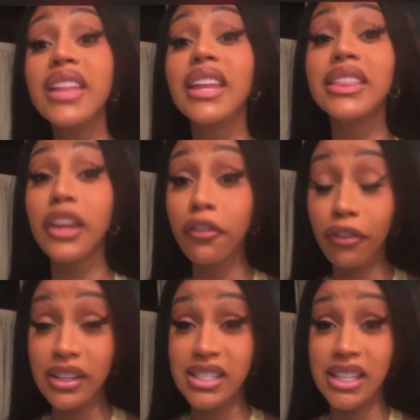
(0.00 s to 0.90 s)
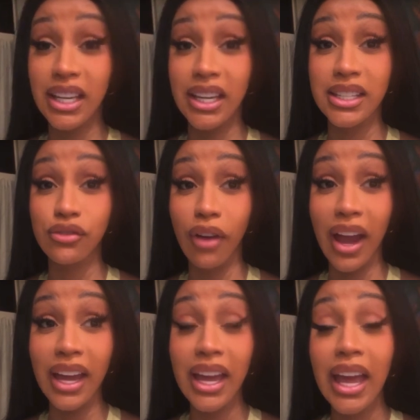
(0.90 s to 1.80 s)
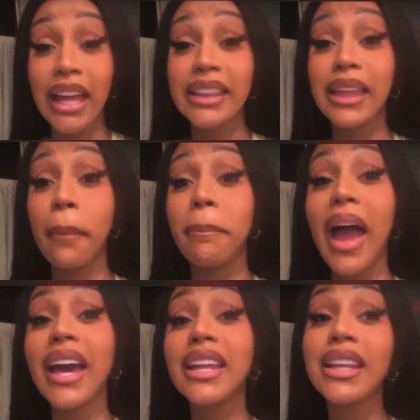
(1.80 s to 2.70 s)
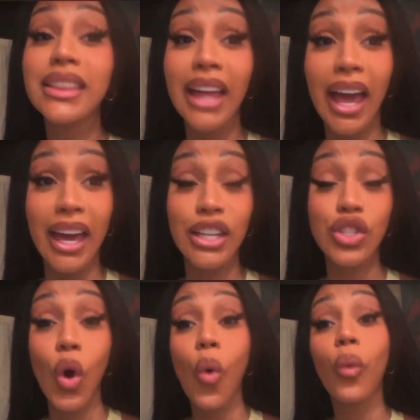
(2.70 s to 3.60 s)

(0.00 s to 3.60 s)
The difference is, right, that back in the days,